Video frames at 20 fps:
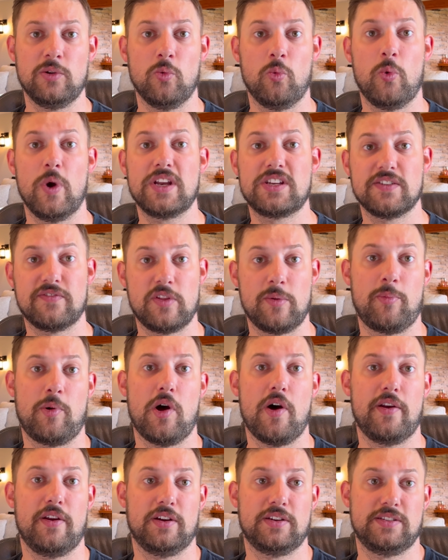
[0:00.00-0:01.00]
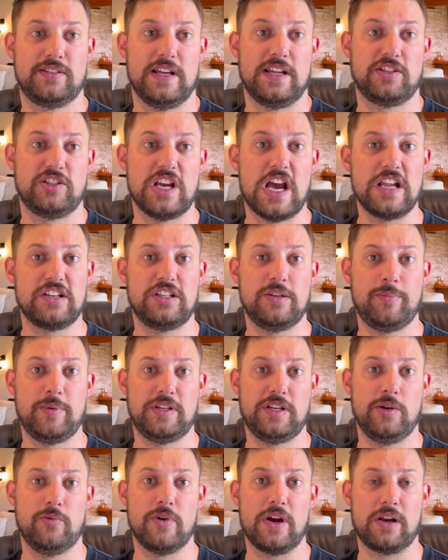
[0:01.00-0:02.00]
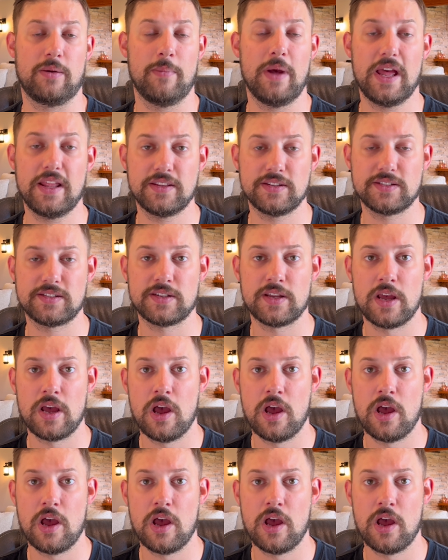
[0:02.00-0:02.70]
which of the products that ChatGPT recommends